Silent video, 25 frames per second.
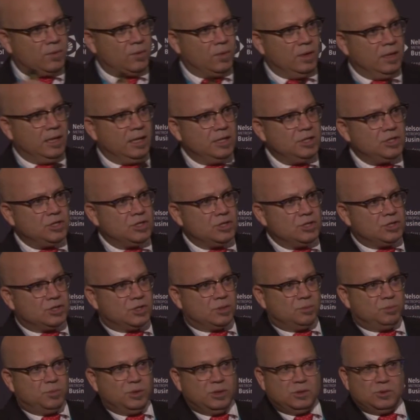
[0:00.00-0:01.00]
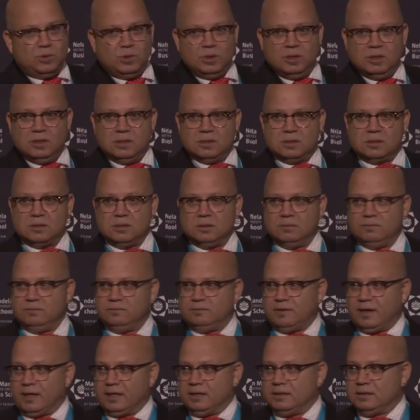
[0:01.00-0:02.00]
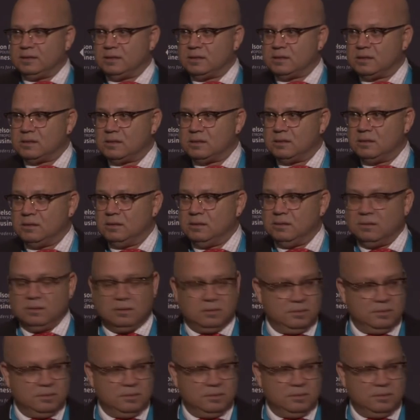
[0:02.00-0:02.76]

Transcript: the relationship between these factors.